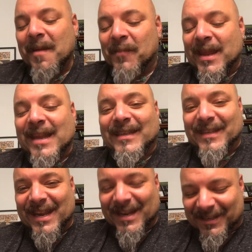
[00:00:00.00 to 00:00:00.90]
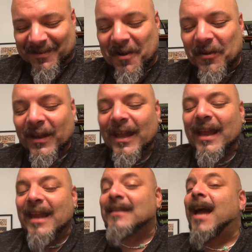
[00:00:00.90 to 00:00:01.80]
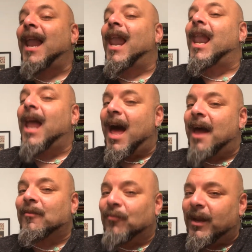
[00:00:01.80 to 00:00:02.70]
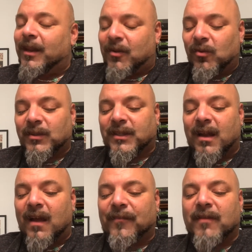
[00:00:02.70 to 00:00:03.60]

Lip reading: PC. So he's got a lot of really cool stuff.